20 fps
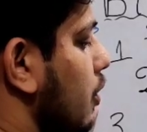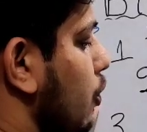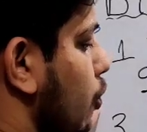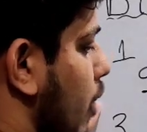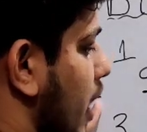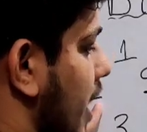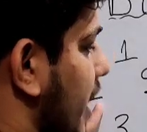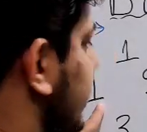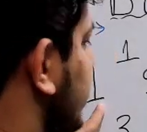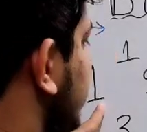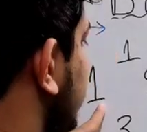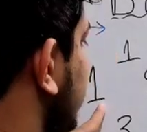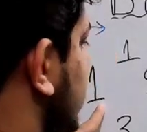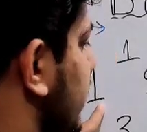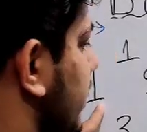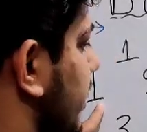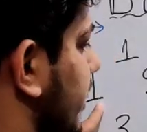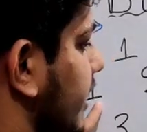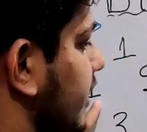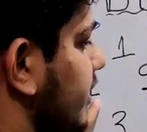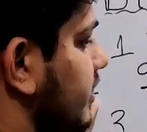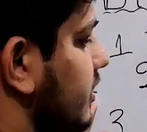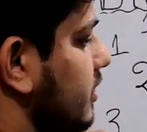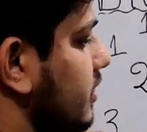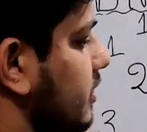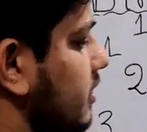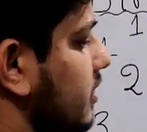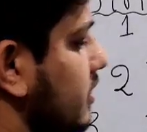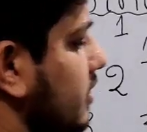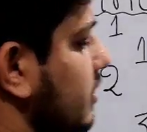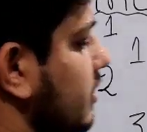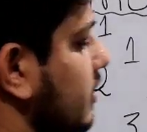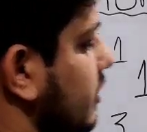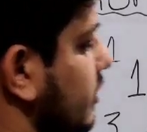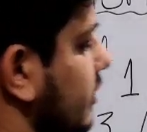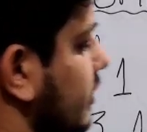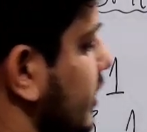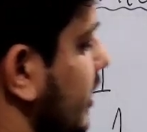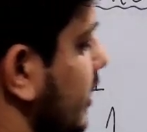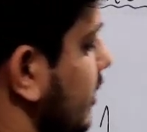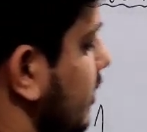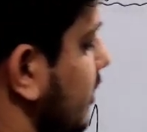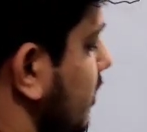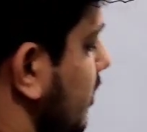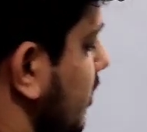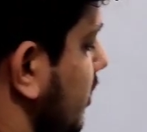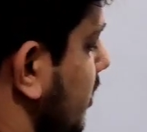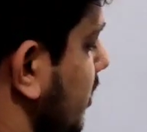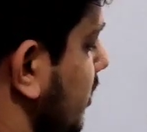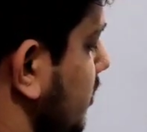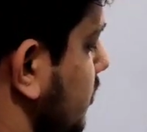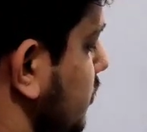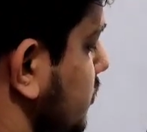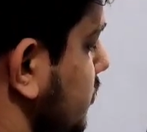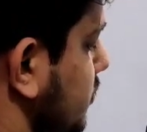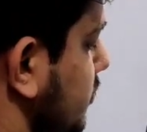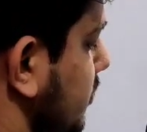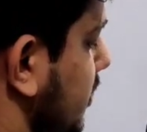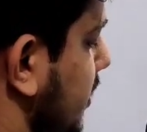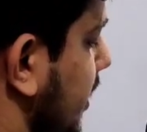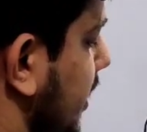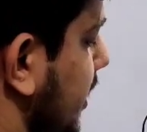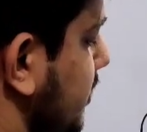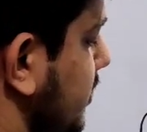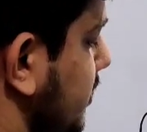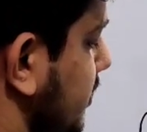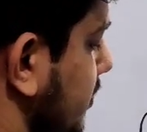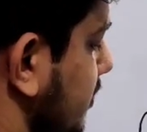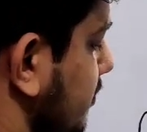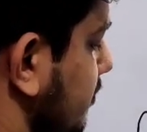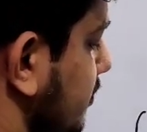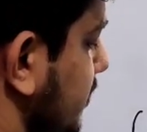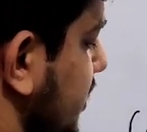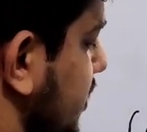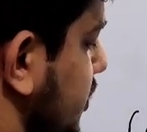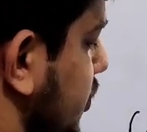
1, right. Then you should write b